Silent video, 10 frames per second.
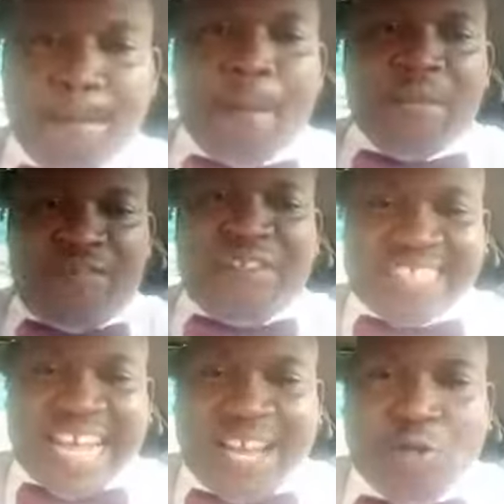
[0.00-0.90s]
God
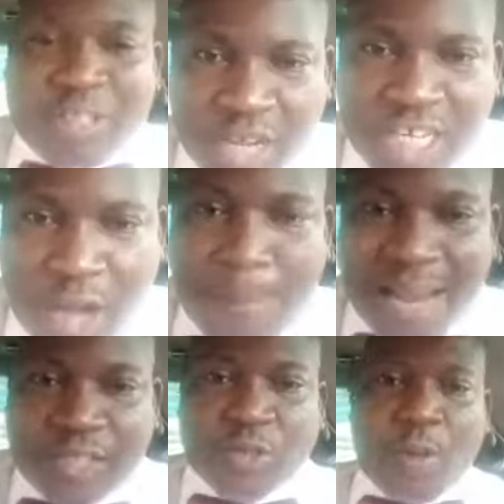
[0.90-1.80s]
bless you as you're joining me.
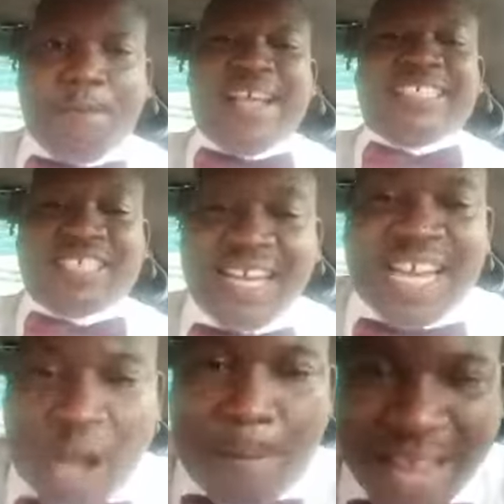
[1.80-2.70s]
Mommy
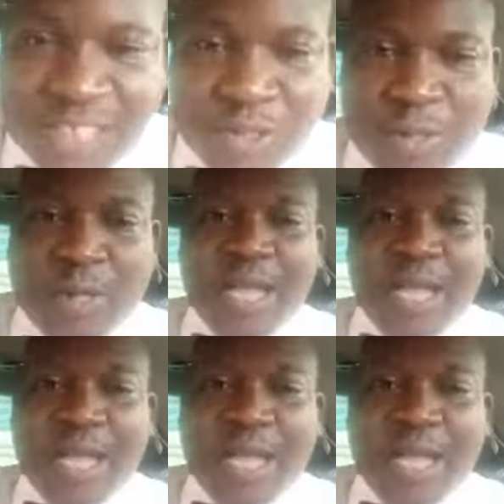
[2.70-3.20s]
Fasha Kilotoni,